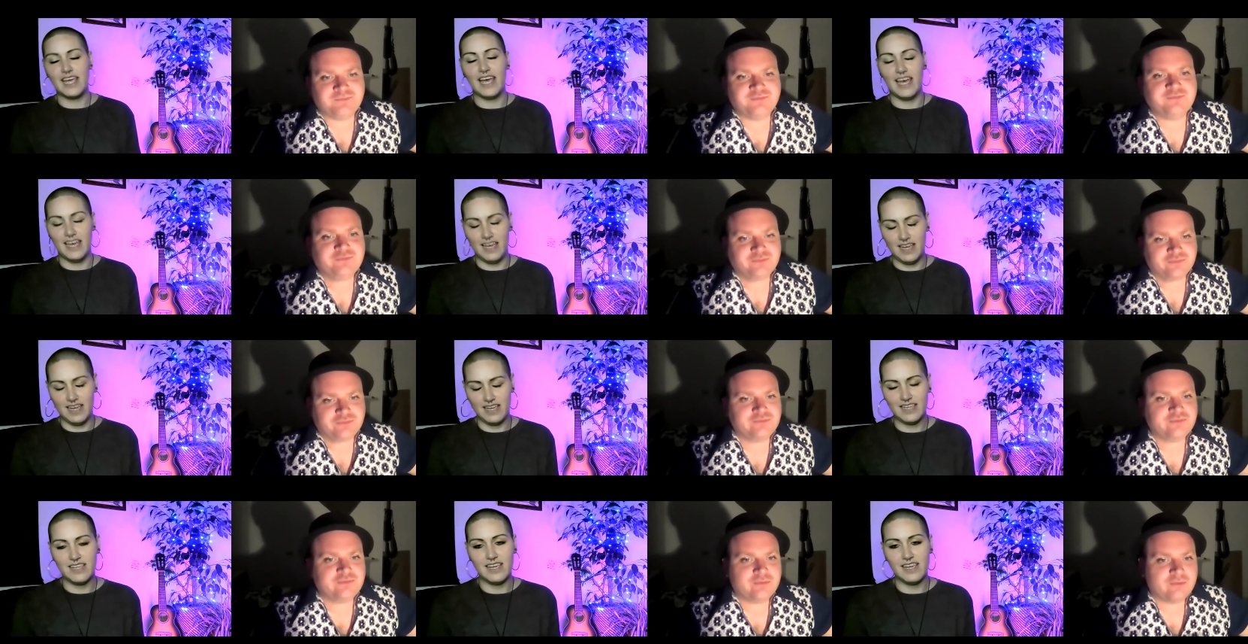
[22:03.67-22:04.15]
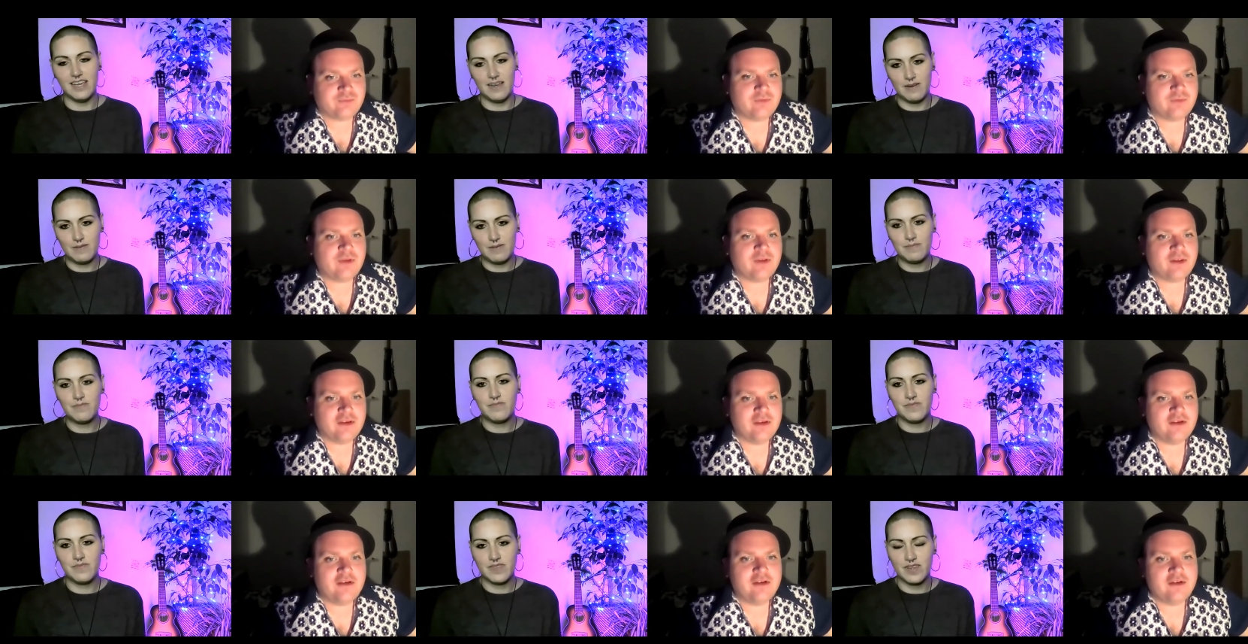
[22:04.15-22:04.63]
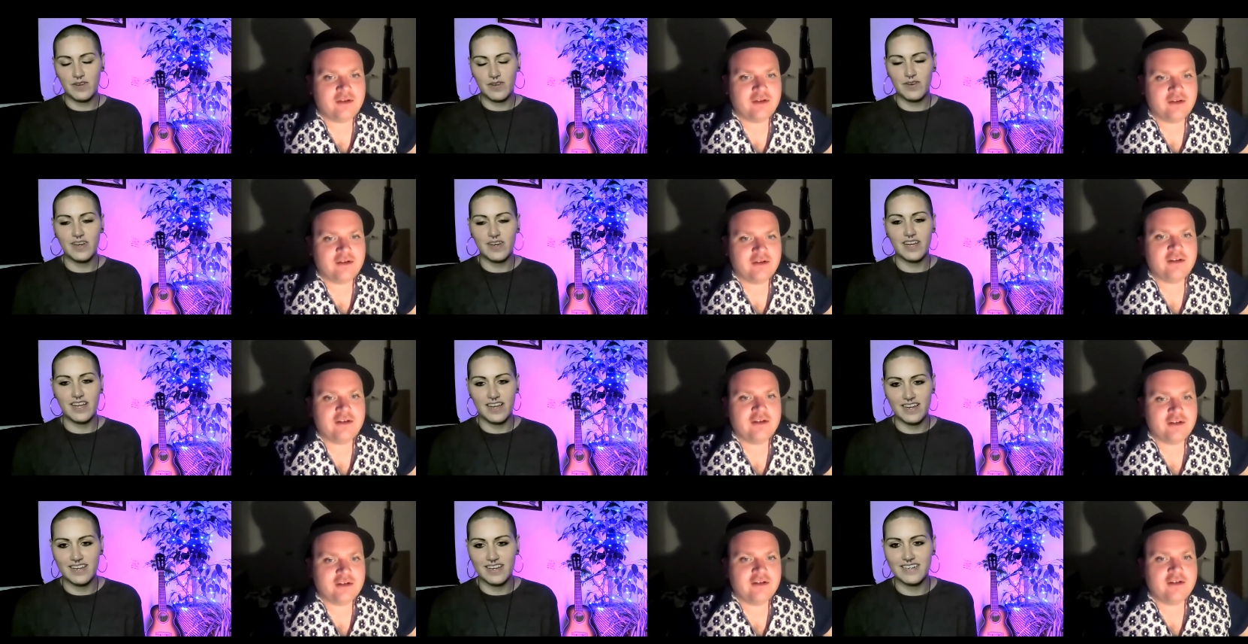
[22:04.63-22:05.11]
Speaker 1: yeah, yeah
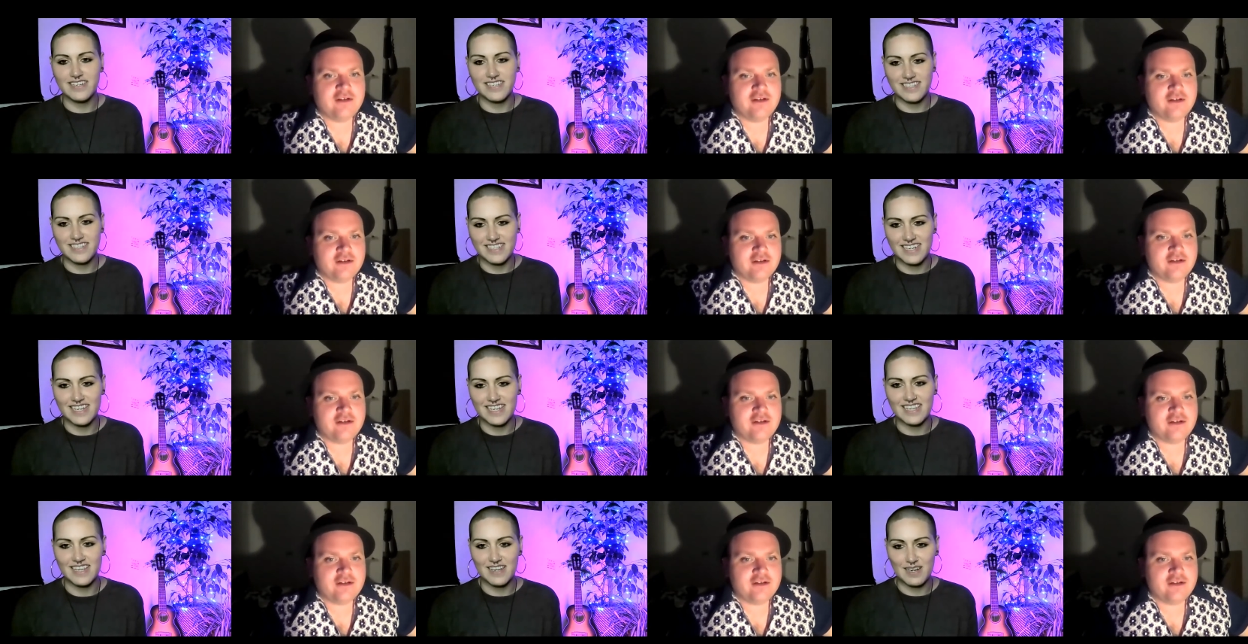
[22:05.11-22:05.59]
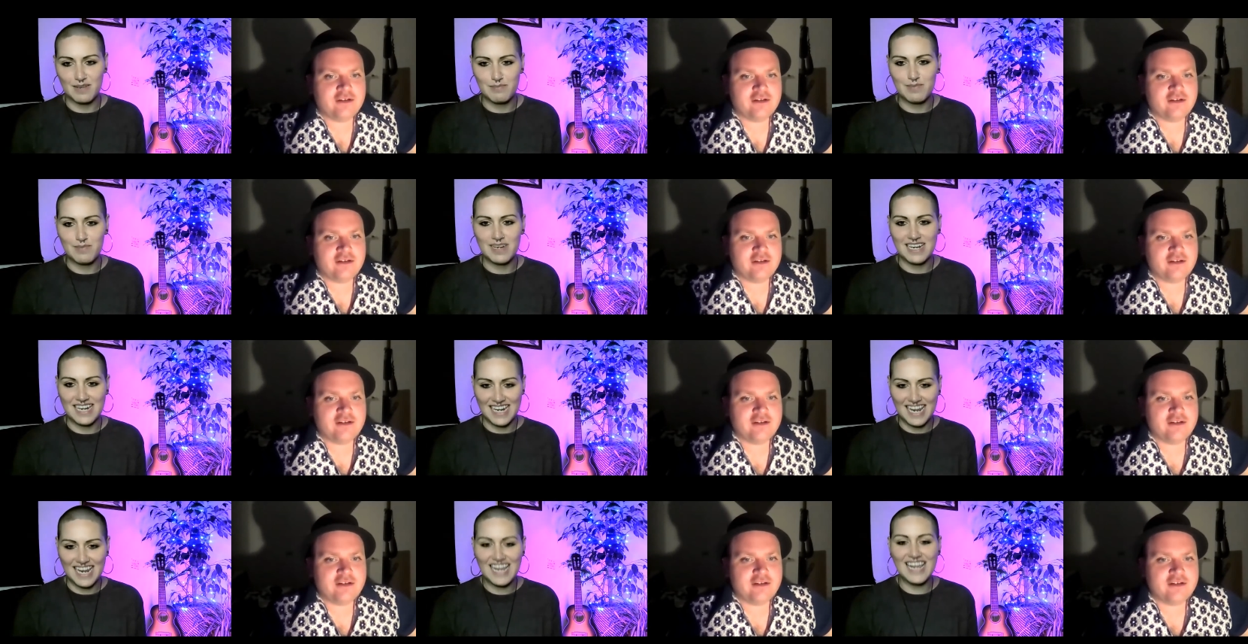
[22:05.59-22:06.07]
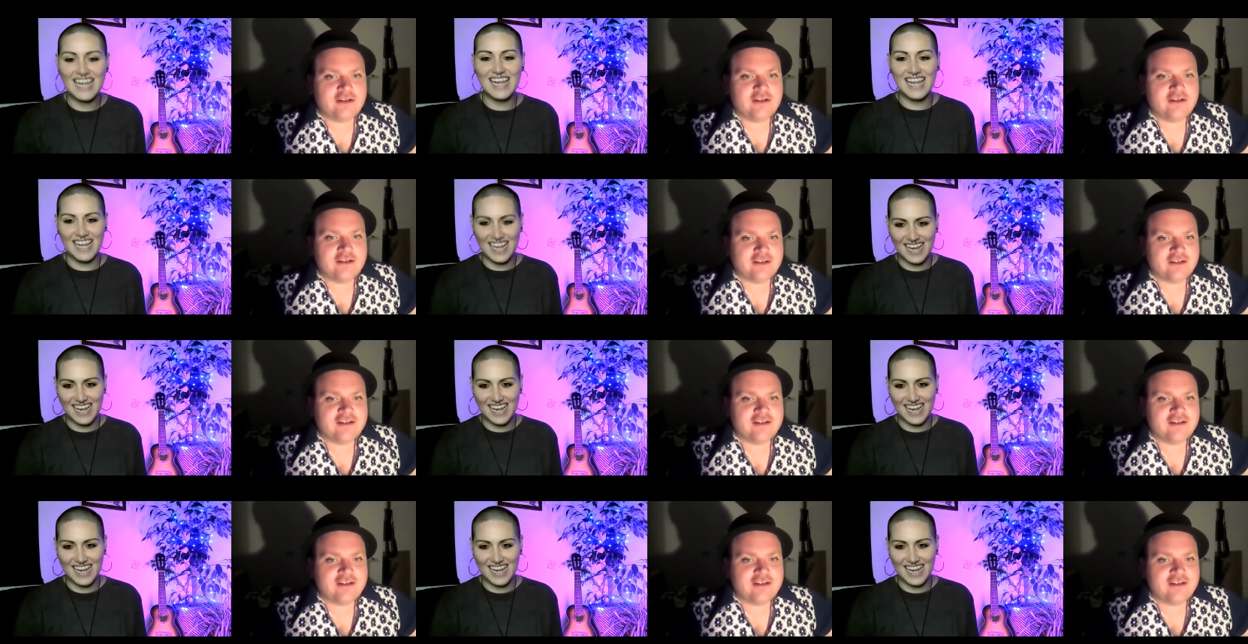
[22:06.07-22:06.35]
no, I, I understand that completely.